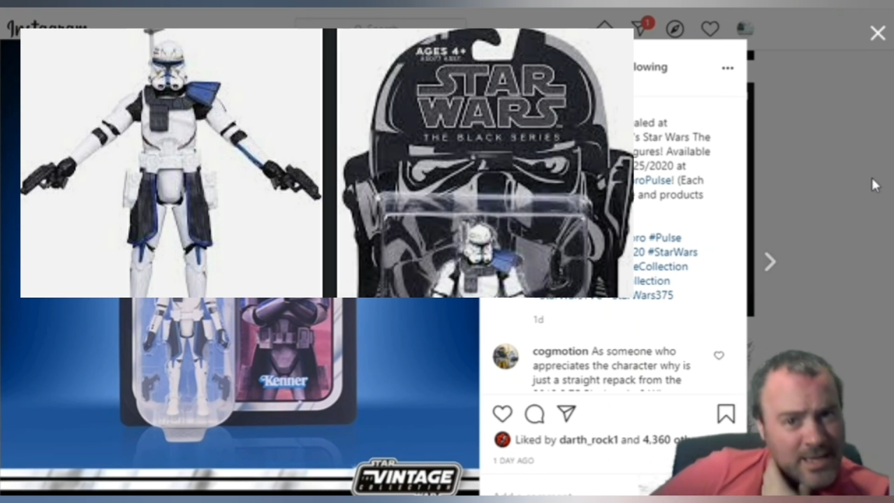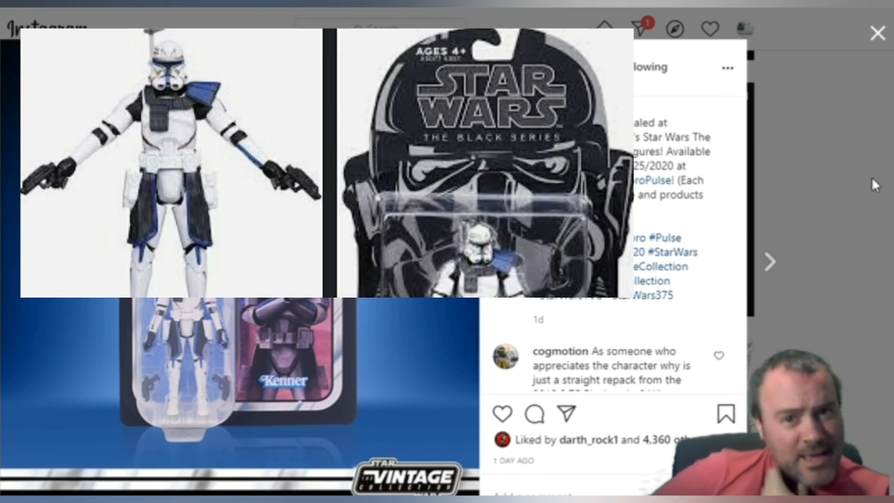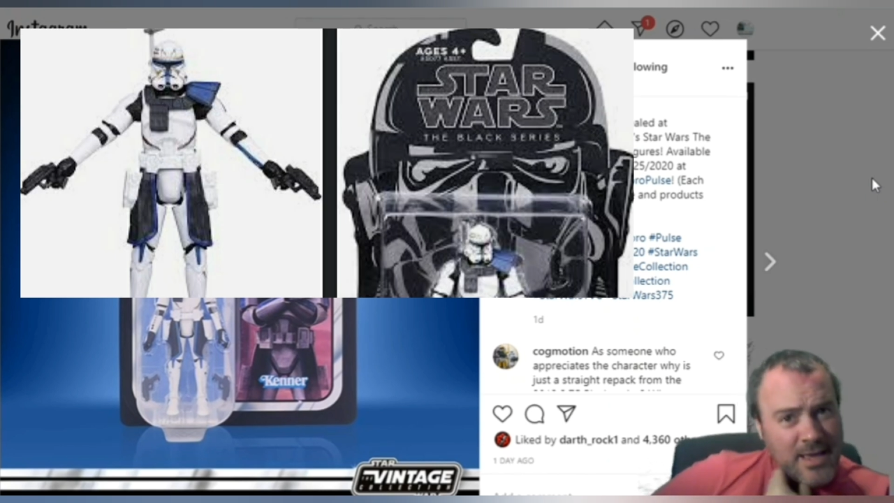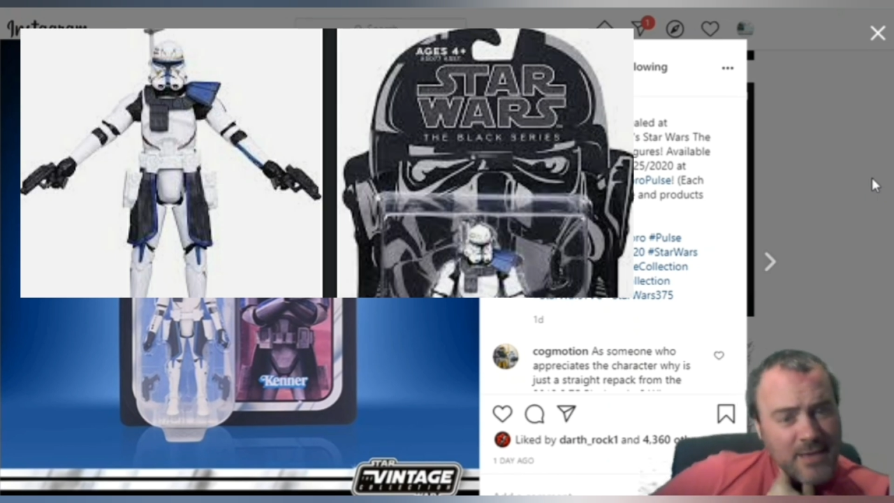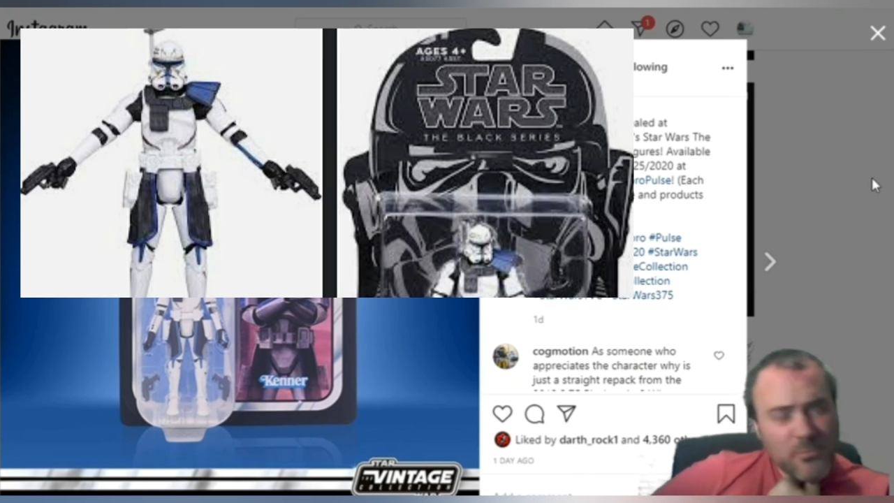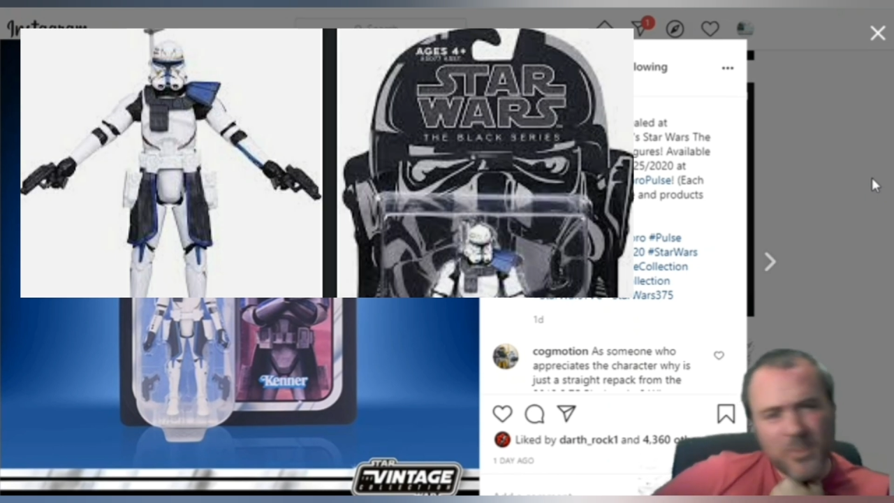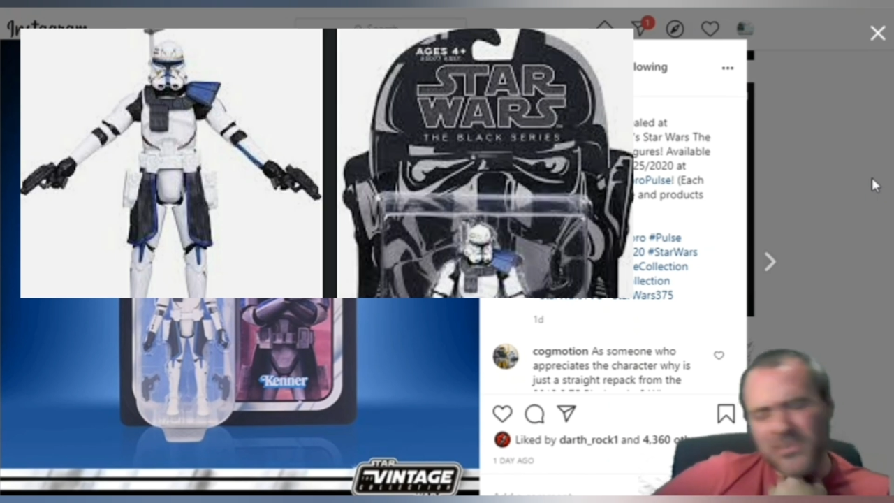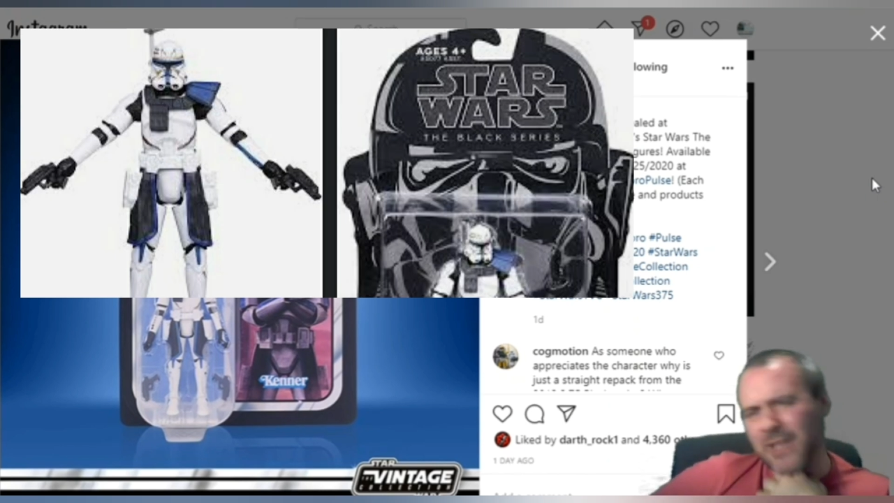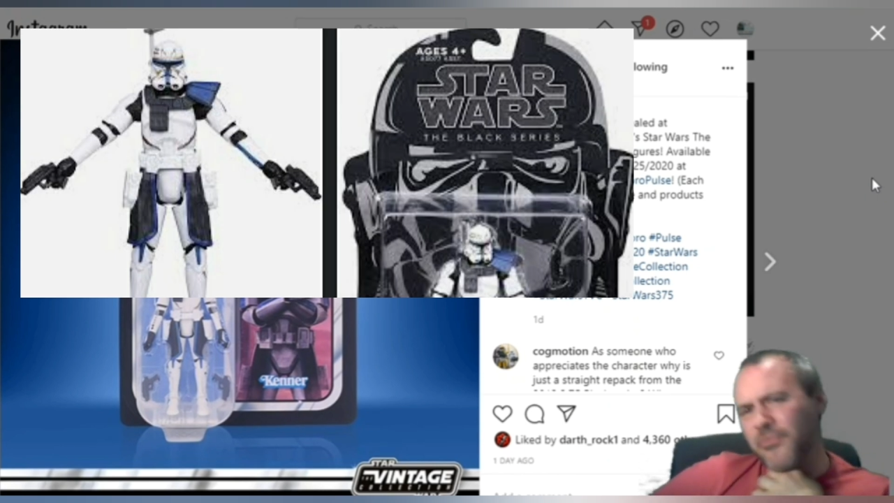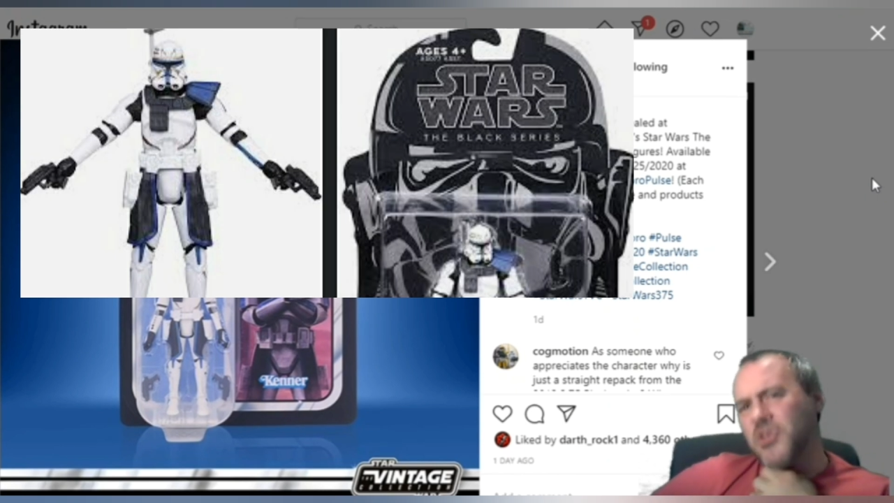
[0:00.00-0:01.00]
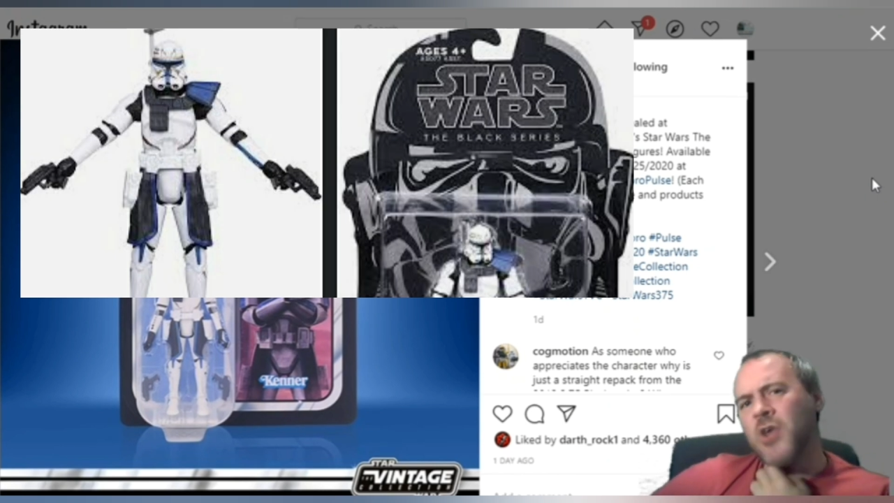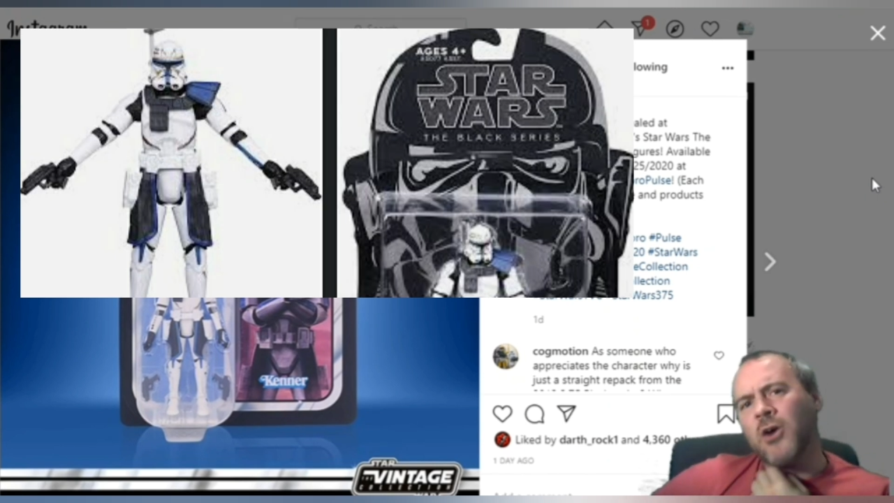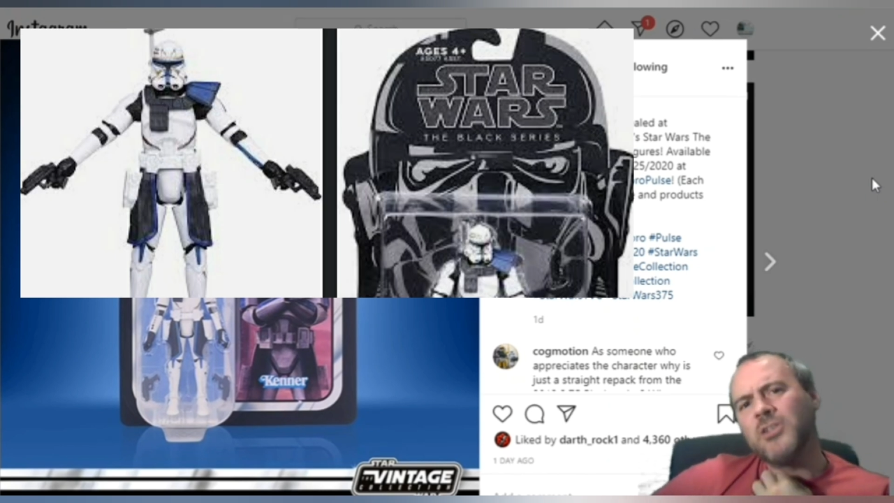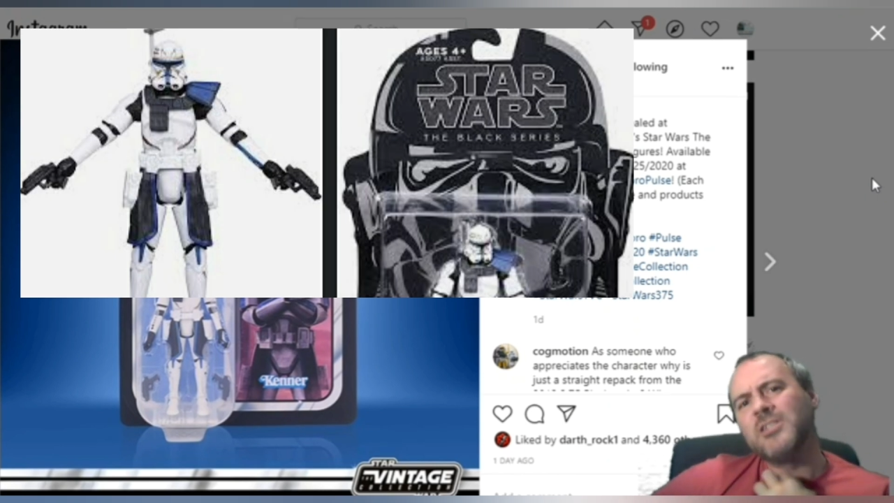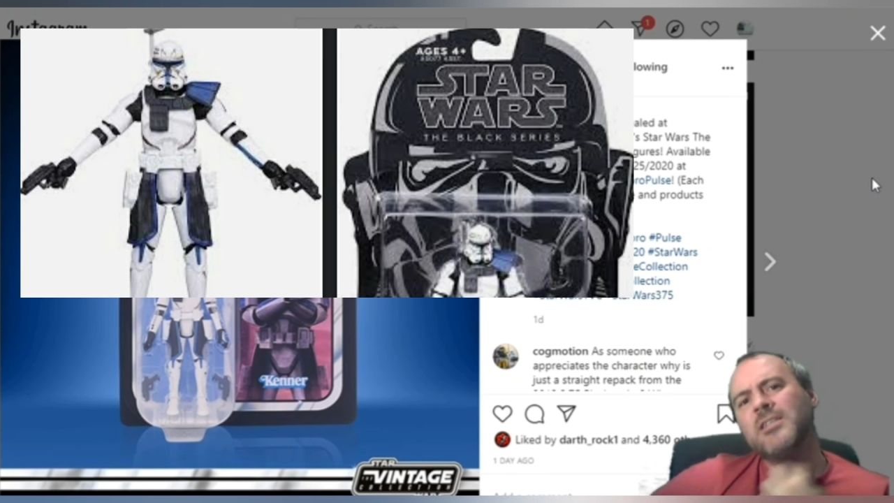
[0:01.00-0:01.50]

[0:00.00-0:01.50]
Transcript: Bruh. We've said for yonks